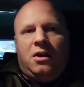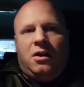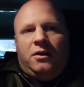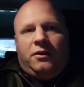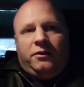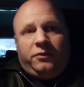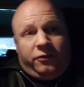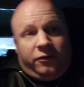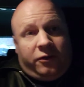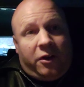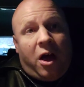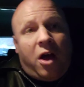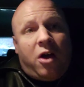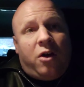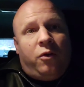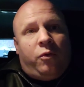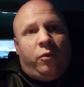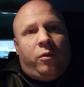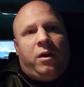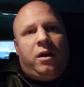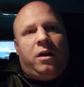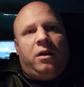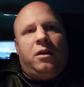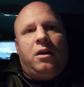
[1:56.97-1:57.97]

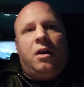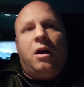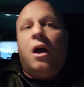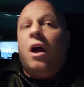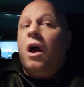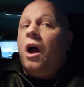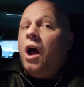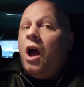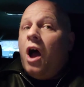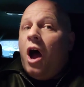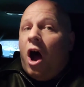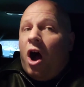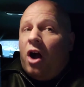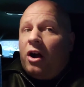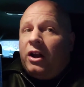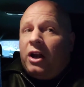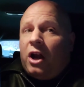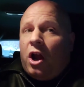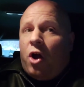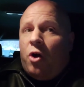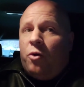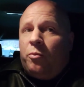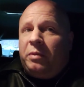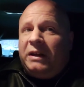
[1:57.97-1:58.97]
So, I'm going to
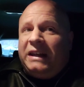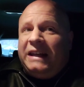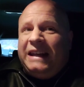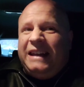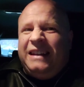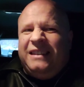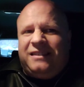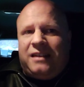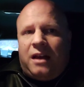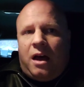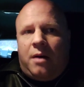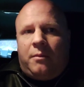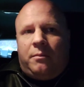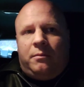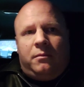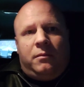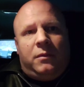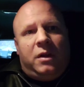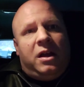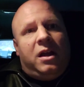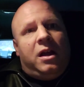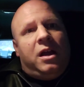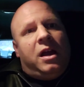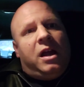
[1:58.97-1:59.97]
open these up
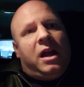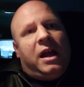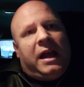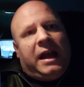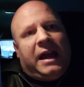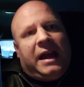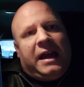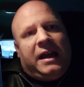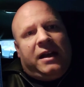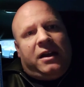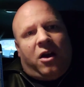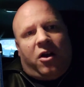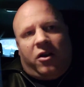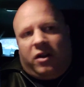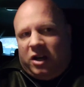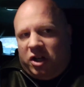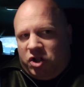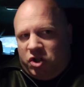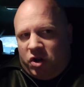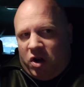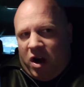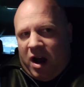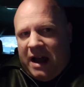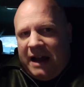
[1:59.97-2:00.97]
and I'm going to
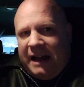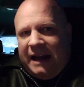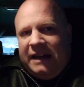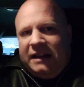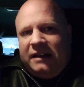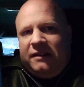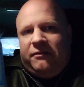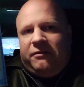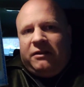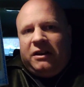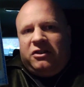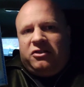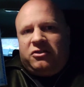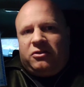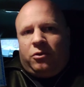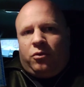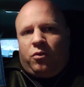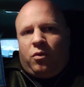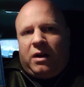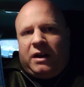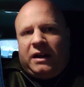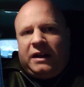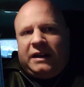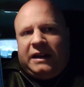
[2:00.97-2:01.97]
try individual
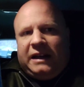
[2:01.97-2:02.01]
one of